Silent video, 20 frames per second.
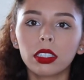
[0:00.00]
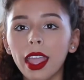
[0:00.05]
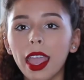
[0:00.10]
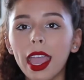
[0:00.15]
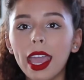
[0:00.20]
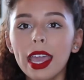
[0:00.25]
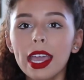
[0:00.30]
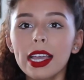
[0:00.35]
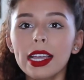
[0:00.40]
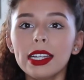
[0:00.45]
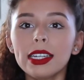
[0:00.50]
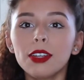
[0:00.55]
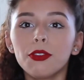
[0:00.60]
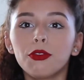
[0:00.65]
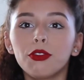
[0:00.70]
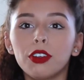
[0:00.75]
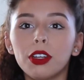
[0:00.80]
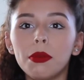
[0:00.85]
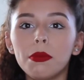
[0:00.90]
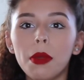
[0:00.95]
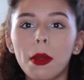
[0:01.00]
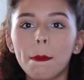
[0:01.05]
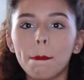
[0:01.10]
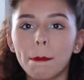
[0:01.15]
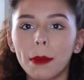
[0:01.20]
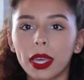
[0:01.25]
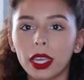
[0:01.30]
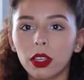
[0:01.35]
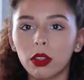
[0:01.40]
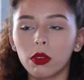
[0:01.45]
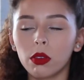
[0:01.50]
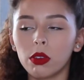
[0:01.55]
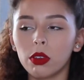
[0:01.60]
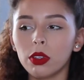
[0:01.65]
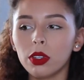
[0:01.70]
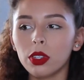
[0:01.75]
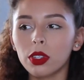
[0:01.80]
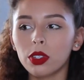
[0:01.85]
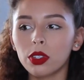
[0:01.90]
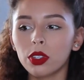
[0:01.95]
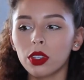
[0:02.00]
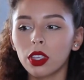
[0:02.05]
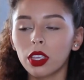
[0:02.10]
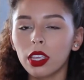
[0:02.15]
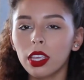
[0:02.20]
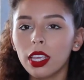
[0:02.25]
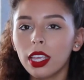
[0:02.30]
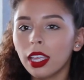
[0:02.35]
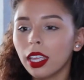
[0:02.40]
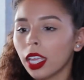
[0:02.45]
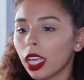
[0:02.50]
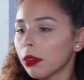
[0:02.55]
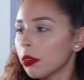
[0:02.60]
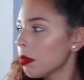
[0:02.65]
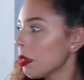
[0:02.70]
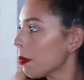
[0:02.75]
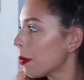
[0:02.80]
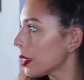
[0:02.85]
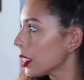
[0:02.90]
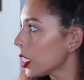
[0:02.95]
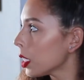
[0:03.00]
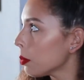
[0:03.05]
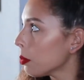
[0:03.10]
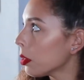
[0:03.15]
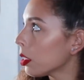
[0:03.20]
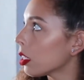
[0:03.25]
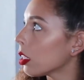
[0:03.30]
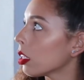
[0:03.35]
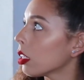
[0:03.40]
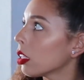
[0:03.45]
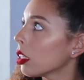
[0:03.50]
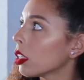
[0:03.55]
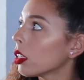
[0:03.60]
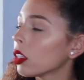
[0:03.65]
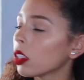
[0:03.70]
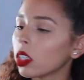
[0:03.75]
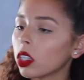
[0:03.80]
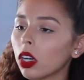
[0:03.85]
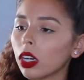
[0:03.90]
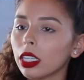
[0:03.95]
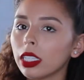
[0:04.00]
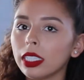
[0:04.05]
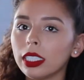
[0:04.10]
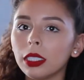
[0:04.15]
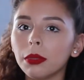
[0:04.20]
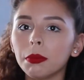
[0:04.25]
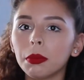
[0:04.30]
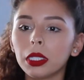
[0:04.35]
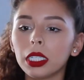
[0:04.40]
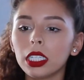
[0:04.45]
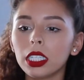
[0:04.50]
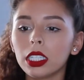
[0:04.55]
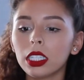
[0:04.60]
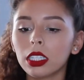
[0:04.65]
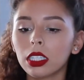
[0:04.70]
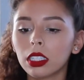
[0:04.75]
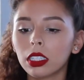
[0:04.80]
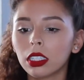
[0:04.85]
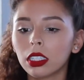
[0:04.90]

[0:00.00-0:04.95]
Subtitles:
And from Michael's, can you pass me garland, please?